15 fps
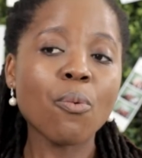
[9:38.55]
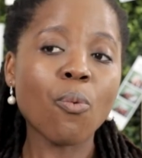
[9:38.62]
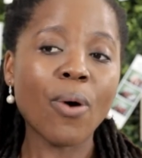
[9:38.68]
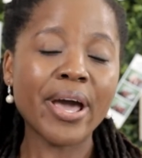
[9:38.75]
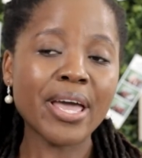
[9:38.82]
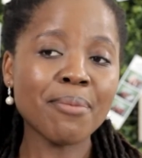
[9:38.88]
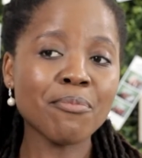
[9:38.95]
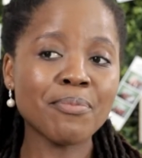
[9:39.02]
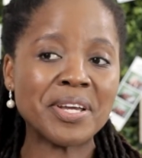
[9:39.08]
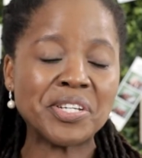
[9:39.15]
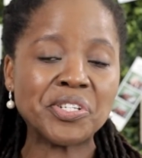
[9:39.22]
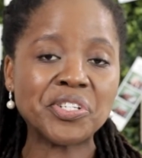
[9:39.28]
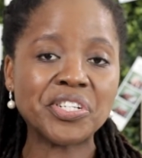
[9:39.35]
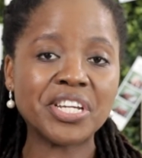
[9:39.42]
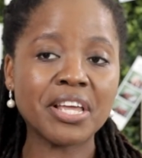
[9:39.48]
Why I'm
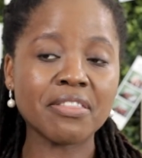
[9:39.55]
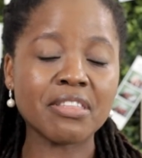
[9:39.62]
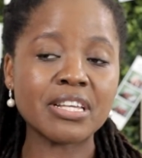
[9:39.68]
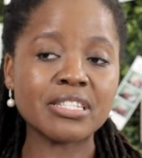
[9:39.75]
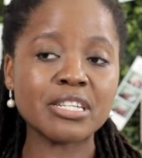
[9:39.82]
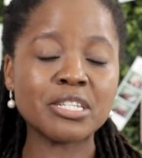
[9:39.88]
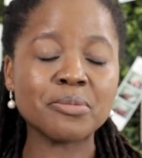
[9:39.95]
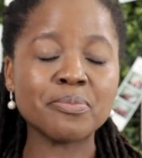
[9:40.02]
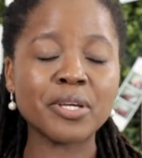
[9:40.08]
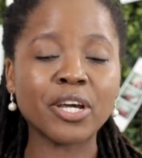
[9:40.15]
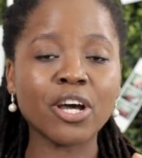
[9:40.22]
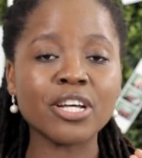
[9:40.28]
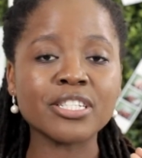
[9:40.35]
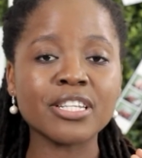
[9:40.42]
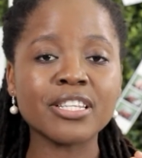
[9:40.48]
mentioning this is
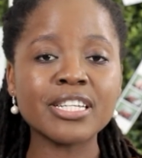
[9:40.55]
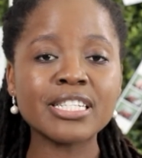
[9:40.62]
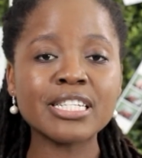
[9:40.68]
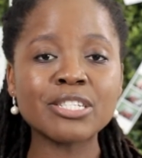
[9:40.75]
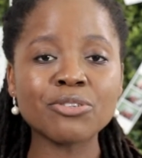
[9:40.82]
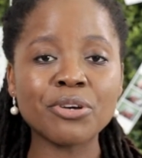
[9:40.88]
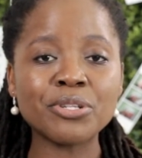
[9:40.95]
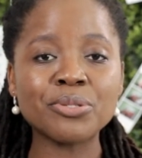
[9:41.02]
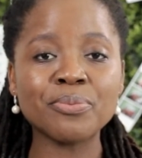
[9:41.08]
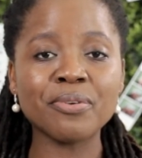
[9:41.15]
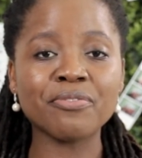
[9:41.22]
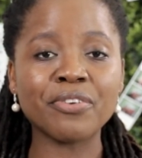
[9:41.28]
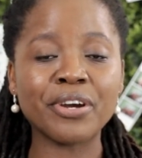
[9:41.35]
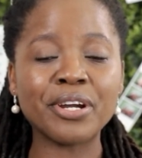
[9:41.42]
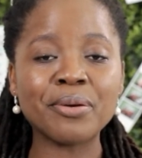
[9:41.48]
because this is going to be
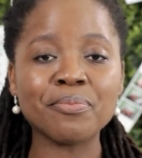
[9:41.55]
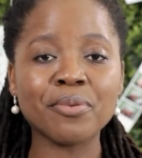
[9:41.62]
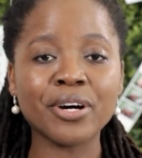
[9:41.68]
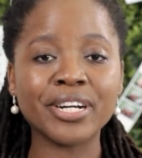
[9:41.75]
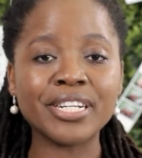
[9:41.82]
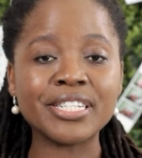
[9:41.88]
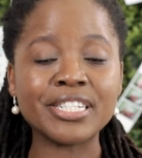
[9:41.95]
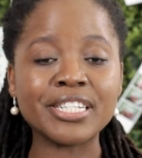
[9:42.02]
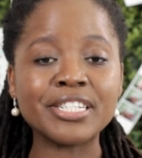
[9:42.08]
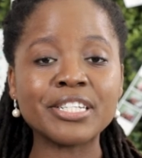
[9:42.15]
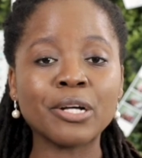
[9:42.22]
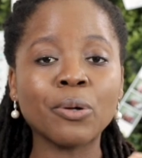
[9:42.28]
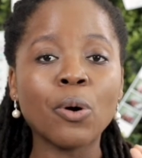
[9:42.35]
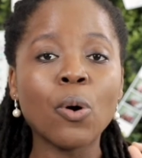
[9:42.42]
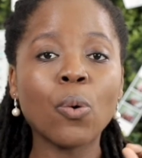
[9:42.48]
a very important
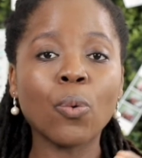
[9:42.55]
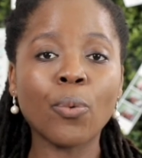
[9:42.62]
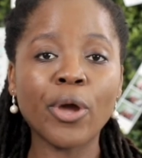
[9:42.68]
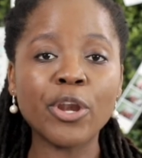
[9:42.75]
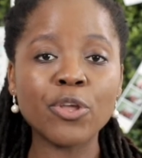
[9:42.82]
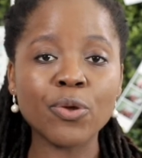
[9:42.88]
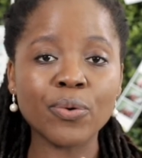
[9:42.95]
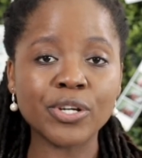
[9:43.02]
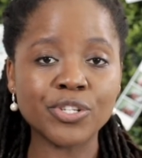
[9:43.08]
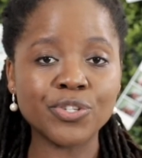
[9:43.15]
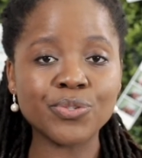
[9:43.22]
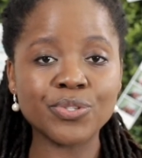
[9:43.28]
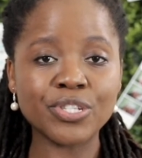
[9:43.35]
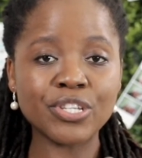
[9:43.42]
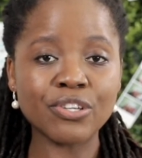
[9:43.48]
detail when you are
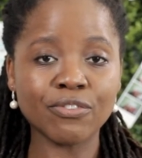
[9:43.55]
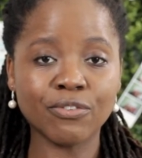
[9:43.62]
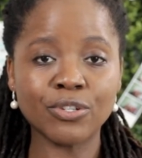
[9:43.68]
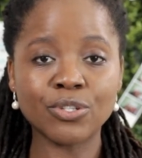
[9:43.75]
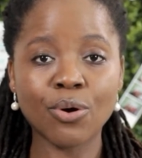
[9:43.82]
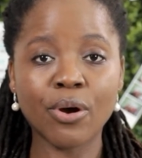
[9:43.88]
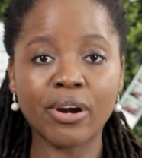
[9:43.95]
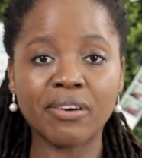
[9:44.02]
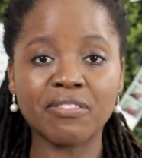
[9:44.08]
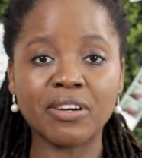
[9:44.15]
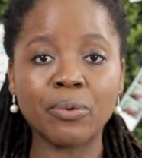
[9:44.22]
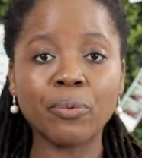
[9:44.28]
choosing your photographer,